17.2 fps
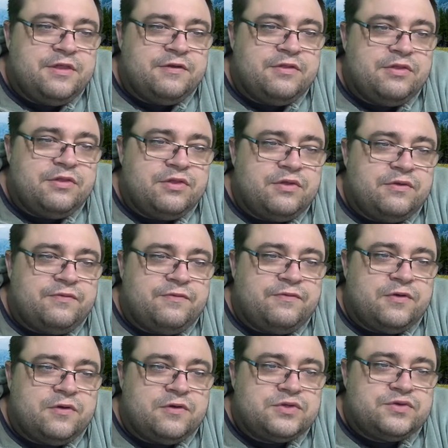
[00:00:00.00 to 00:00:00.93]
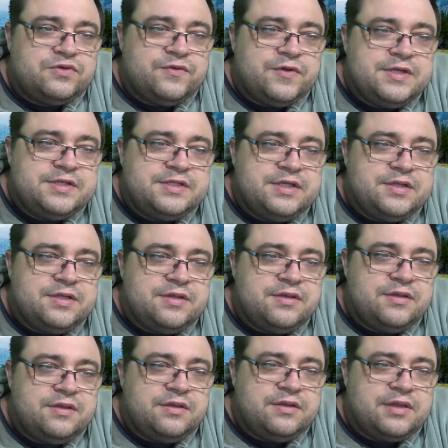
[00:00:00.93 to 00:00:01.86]
the first reason
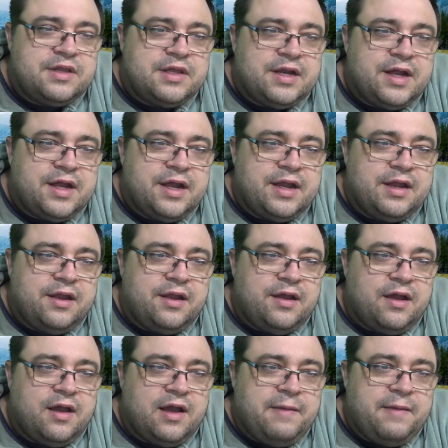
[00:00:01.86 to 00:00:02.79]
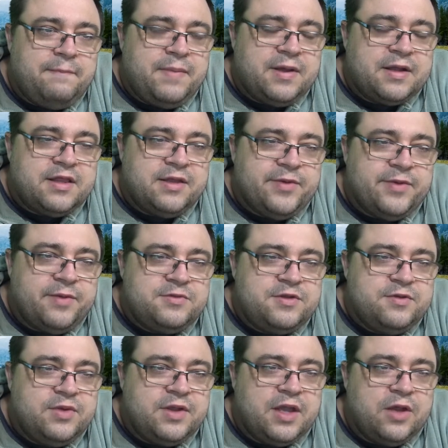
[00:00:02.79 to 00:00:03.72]
that I picked them up to
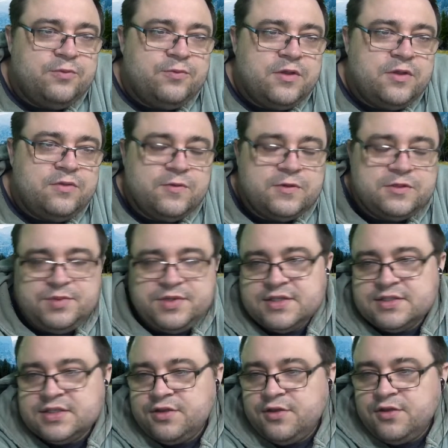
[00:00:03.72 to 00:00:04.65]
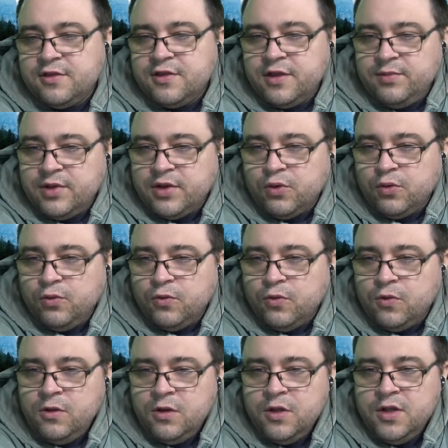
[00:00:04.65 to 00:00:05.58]
begin with was because I thought they'd be cool
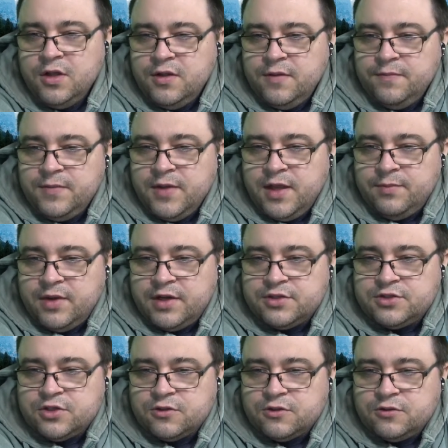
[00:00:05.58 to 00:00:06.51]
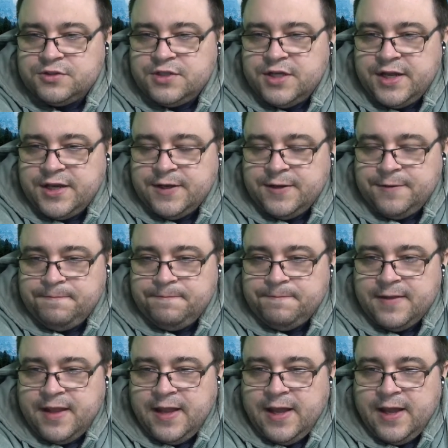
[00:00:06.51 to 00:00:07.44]
in my turtle tank.
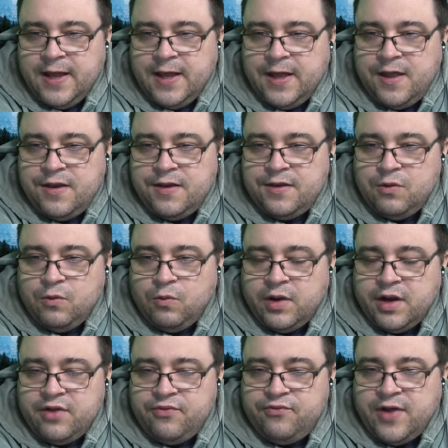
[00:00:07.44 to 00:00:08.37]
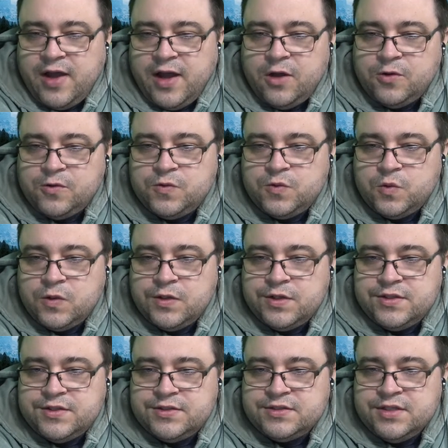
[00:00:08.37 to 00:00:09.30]
And what I found
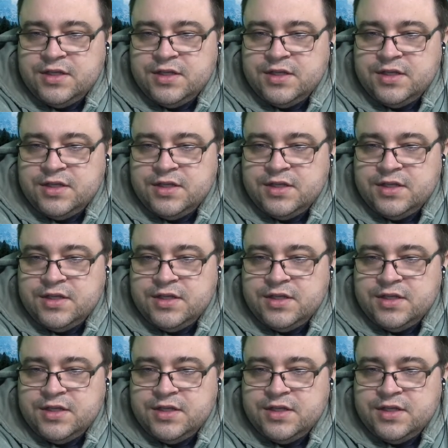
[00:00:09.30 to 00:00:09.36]
was